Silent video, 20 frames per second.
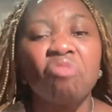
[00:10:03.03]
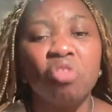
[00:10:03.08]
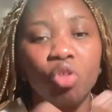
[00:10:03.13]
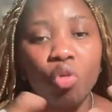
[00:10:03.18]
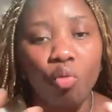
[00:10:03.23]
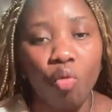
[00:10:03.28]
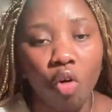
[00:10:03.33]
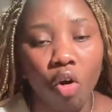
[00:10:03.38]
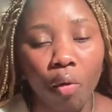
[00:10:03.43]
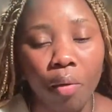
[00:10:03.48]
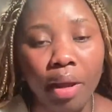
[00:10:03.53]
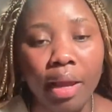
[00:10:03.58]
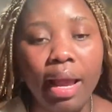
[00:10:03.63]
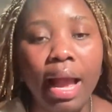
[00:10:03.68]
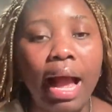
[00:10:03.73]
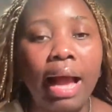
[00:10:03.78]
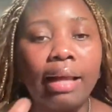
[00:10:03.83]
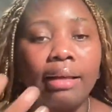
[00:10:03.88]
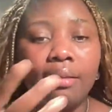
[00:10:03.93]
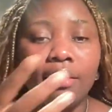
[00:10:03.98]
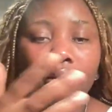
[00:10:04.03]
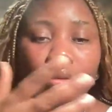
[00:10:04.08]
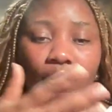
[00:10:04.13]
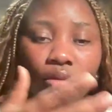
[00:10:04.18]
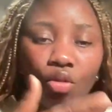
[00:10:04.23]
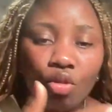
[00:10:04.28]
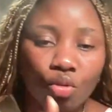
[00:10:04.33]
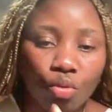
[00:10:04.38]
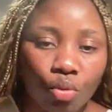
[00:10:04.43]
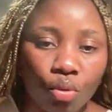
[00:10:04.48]
You worry and
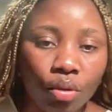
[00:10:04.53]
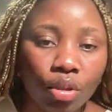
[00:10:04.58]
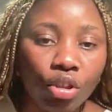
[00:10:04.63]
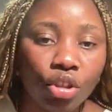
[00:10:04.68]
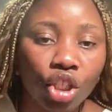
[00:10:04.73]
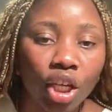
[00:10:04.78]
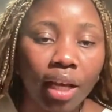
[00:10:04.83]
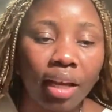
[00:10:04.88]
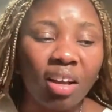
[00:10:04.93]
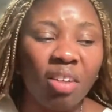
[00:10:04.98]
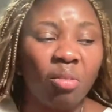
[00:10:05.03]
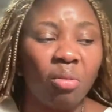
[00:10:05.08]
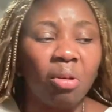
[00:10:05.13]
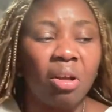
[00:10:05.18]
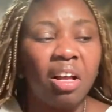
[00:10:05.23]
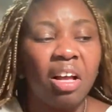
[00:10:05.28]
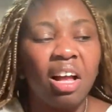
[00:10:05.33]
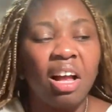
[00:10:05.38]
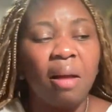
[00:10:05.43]
you check, oh,